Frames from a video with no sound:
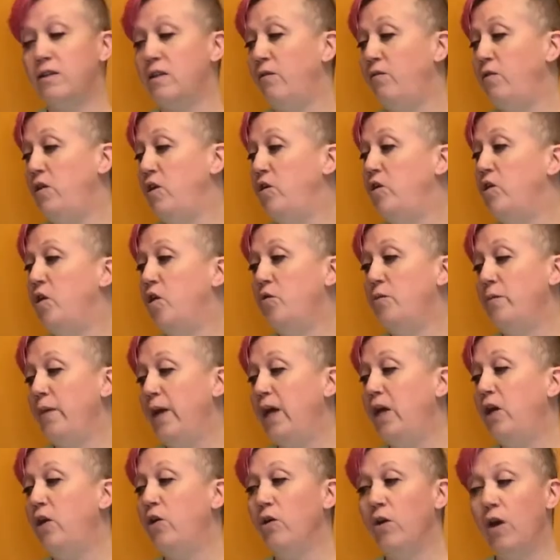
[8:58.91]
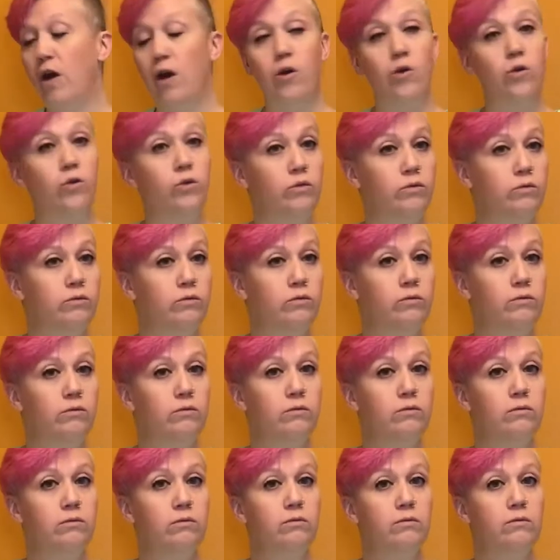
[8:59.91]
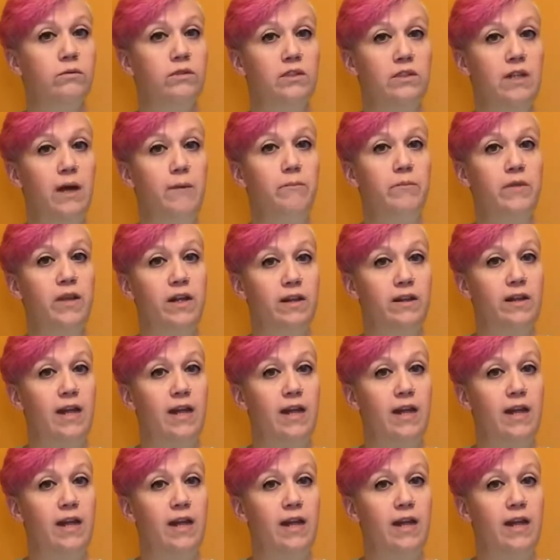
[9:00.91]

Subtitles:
If you don't make your own, something